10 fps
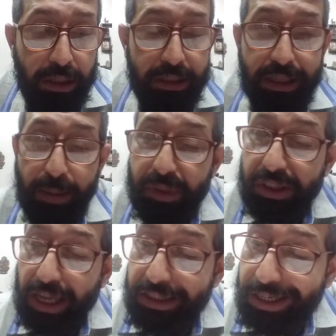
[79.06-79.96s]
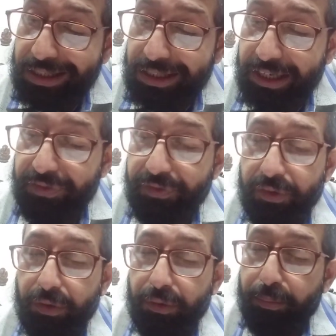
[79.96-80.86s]
some suggestive
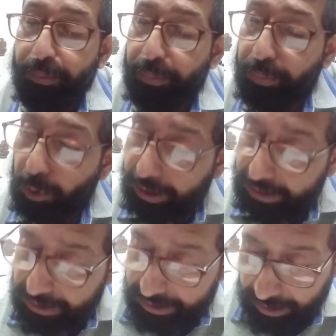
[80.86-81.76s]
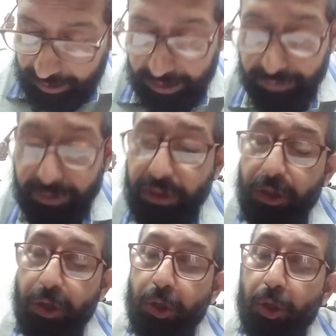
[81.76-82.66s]
points are given.
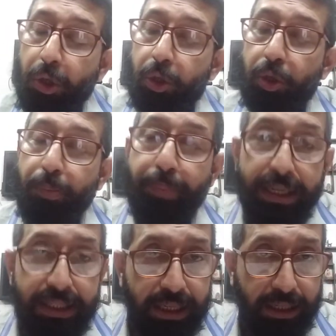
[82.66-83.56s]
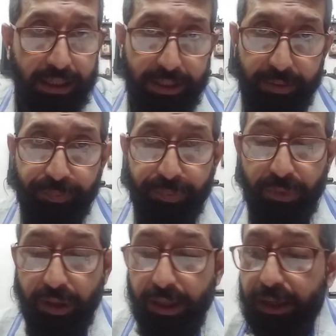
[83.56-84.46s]
So basically,
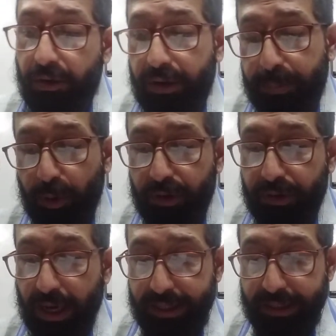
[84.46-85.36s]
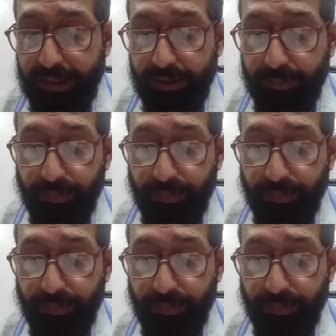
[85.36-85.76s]
in a report writing,